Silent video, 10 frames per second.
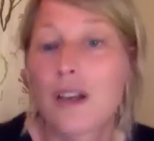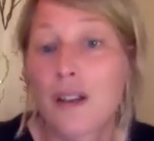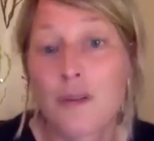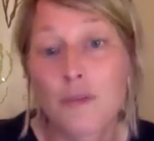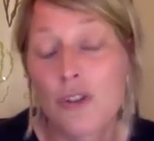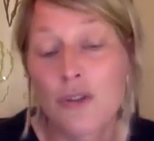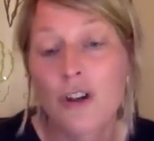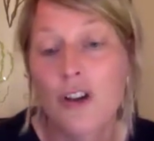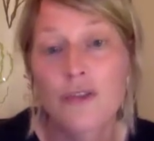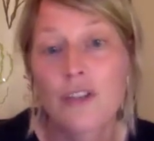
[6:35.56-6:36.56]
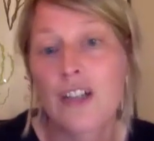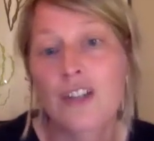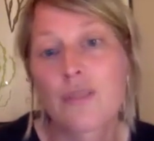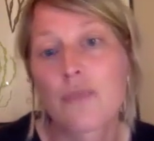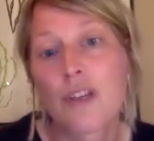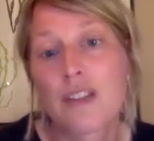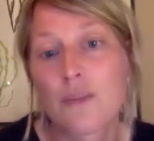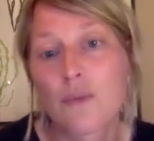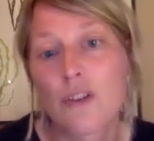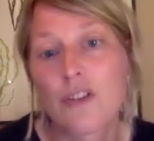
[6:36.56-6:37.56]
which you can't actually write
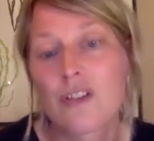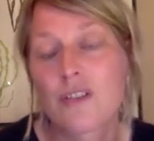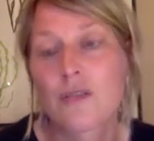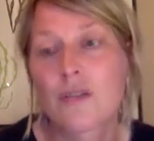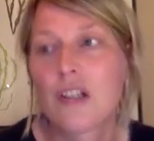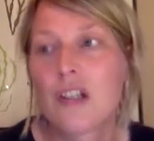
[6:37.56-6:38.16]
in words. So.